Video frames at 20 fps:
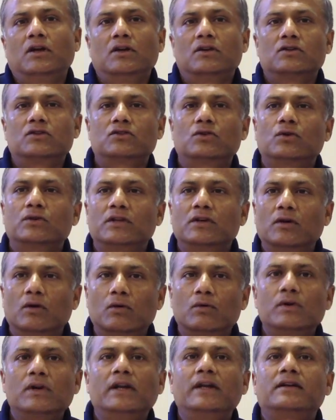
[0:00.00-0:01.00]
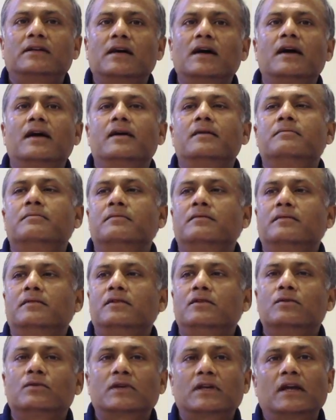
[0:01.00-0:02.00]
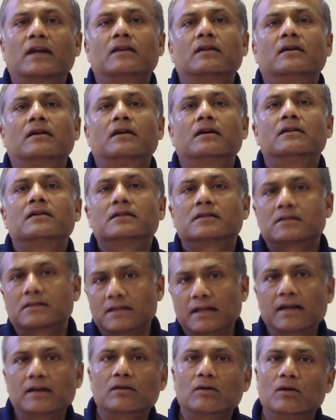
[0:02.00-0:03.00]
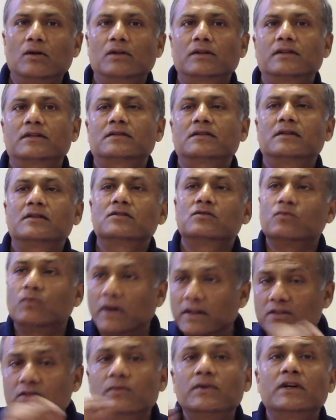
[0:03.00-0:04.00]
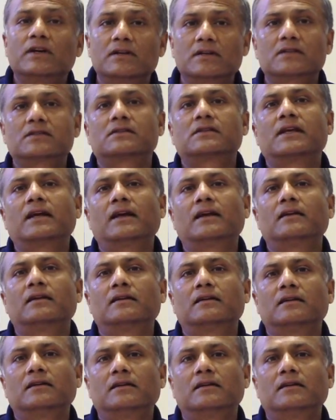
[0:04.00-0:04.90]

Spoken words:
So the only time you can understand all these things, once we understand,